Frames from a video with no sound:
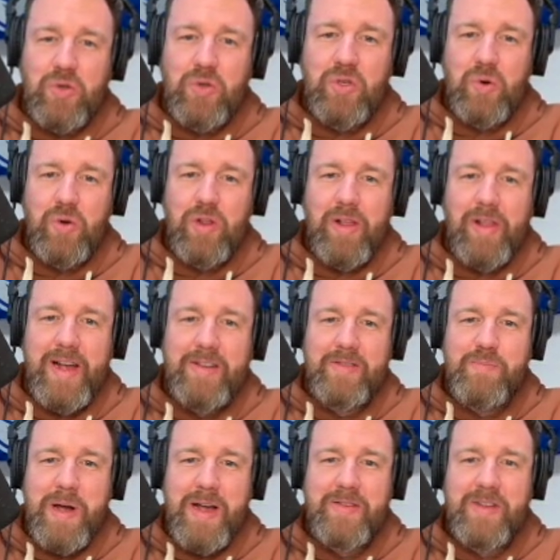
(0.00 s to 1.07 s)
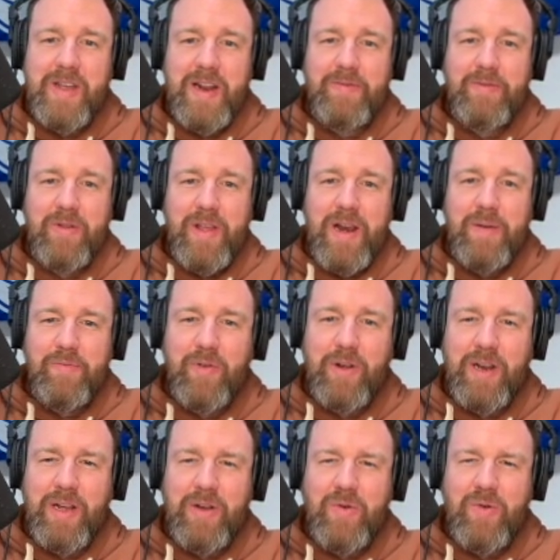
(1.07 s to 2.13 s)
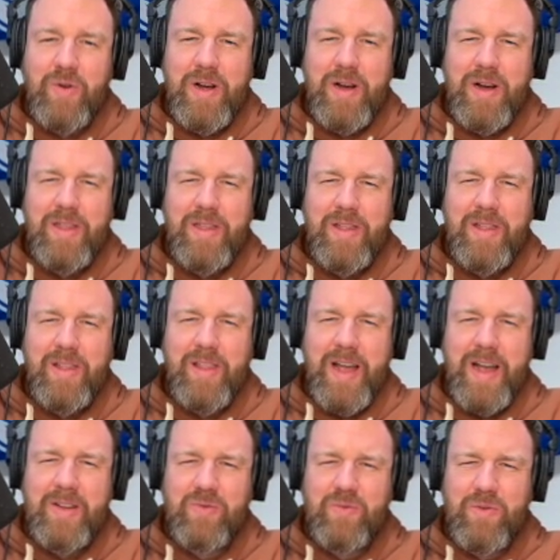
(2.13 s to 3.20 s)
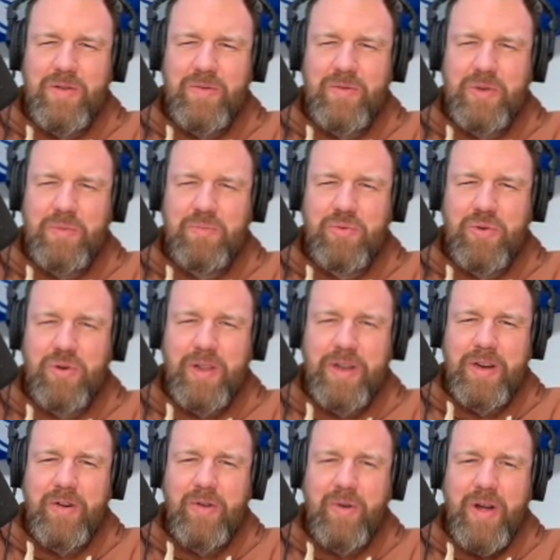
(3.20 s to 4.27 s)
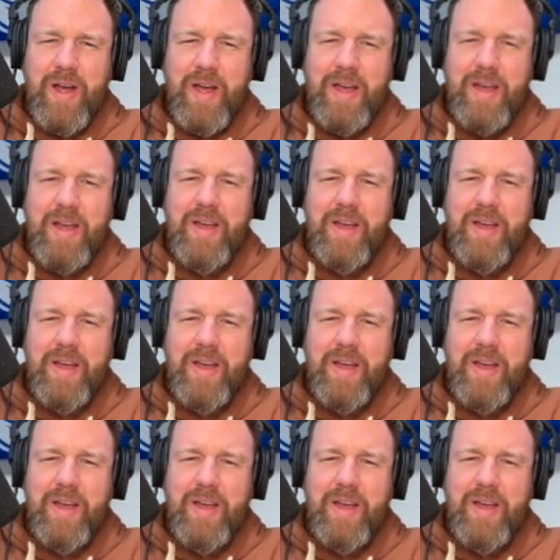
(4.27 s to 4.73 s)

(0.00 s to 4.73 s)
scored the last basket after that. I'm forgetting who got the last one. Was it Brooklyn Gray?